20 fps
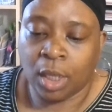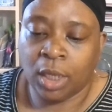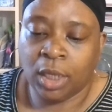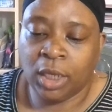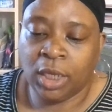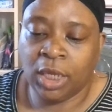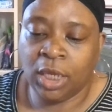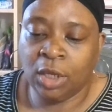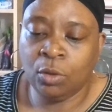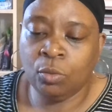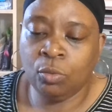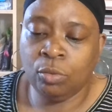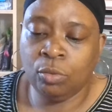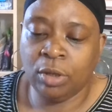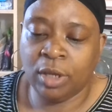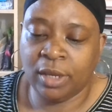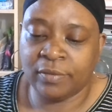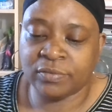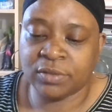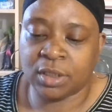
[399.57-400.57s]
He who
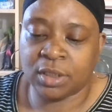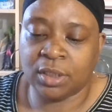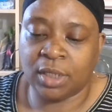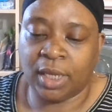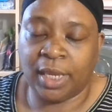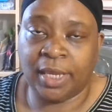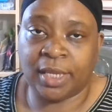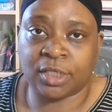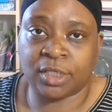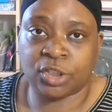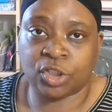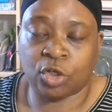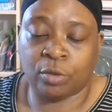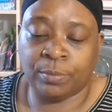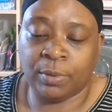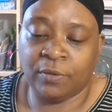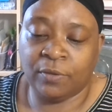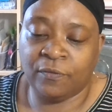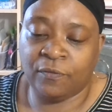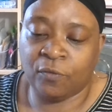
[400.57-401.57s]
gives an answer
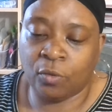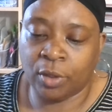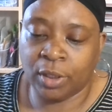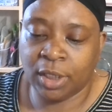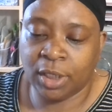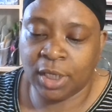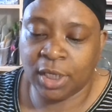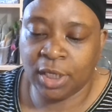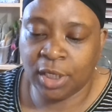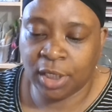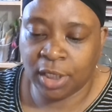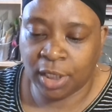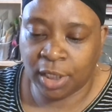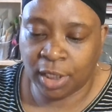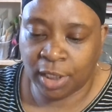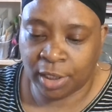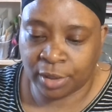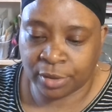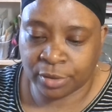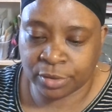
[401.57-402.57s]
before he
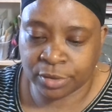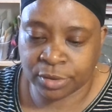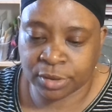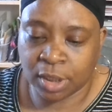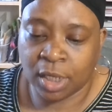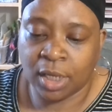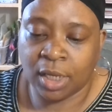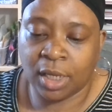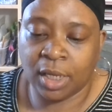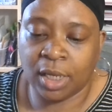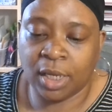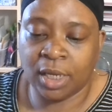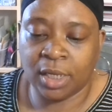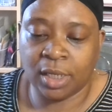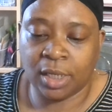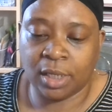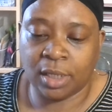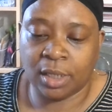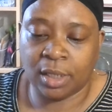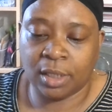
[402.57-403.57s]
hears
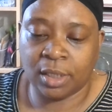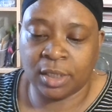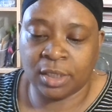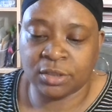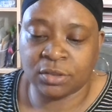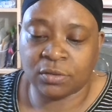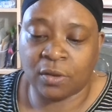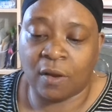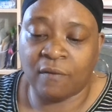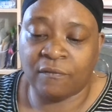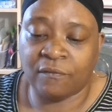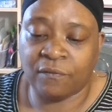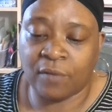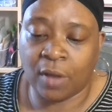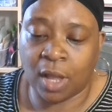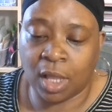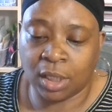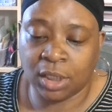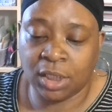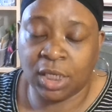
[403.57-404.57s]
it is
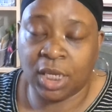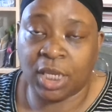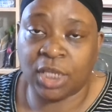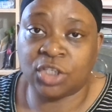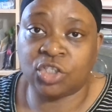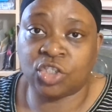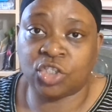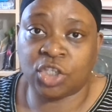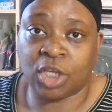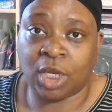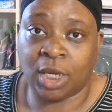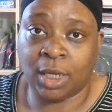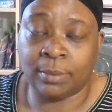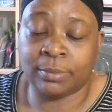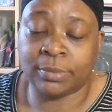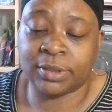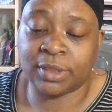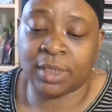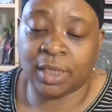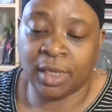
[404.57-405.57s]
folly and
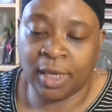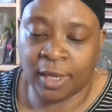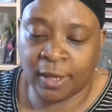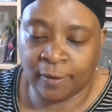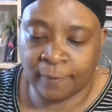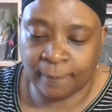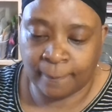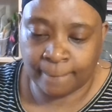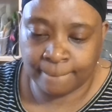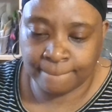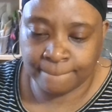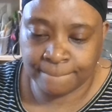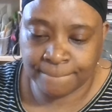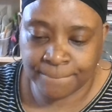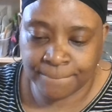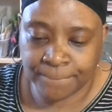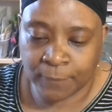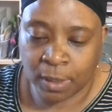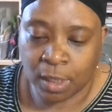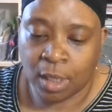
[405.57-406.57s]
shame to him.
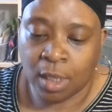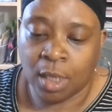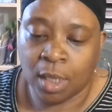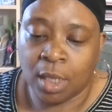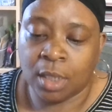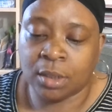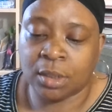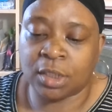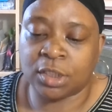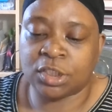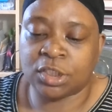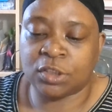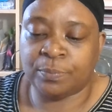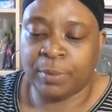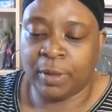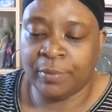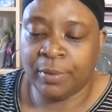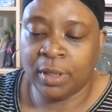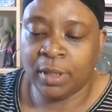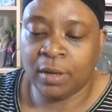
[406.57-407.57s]
The
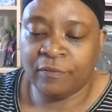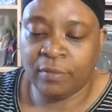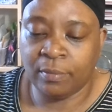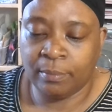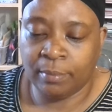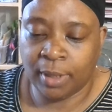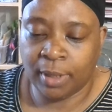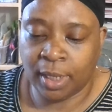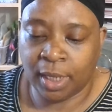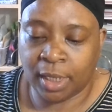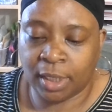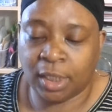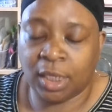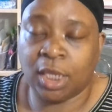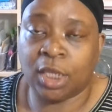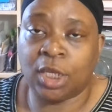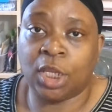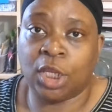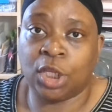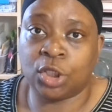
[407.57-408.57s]
spirit of a man
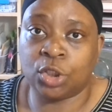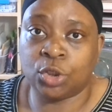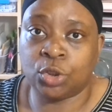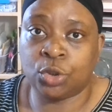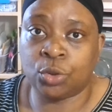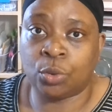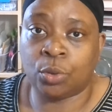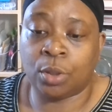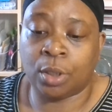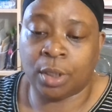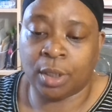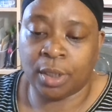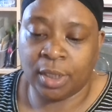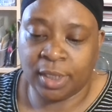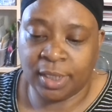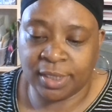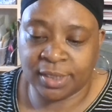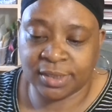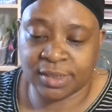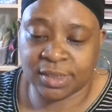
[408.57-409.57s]
can endure
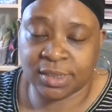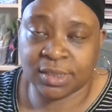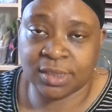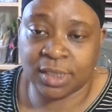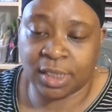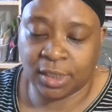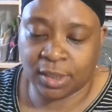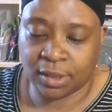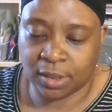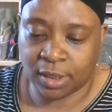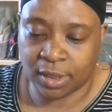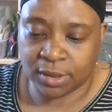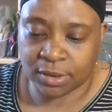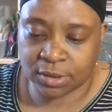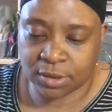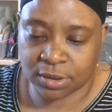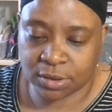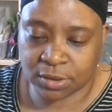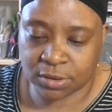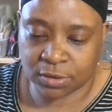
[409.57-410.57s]
his
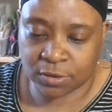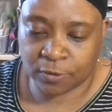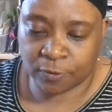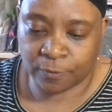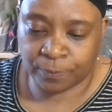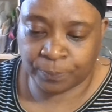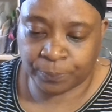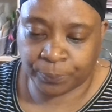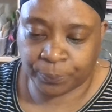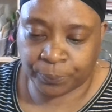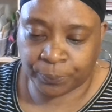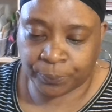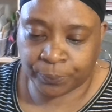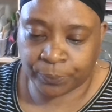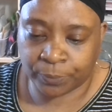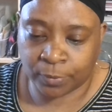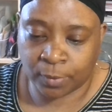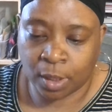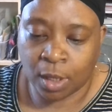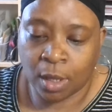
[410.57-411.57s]
sickness,
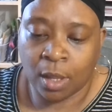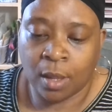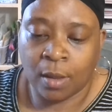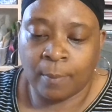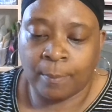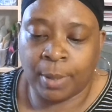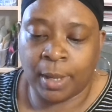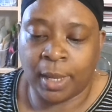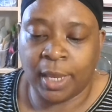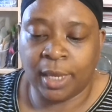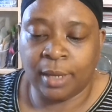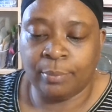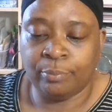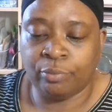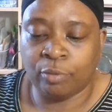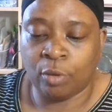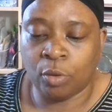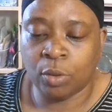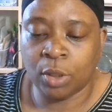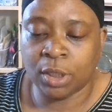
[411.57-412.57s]
but a
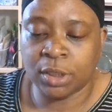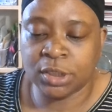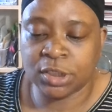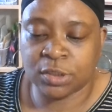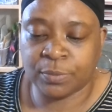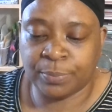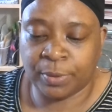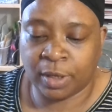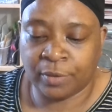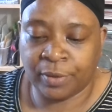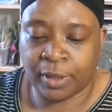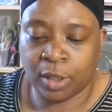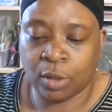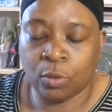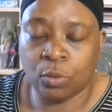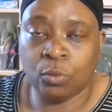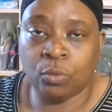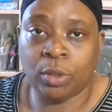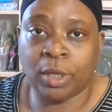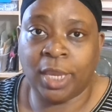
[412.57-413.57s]
broken spirit
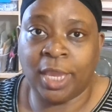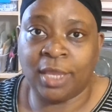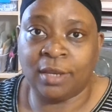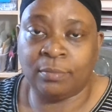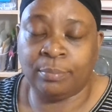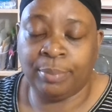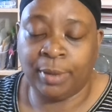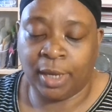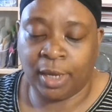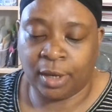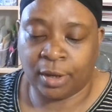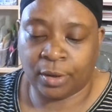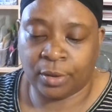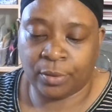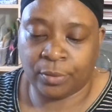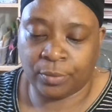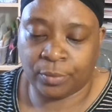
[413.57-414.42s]
who can bear?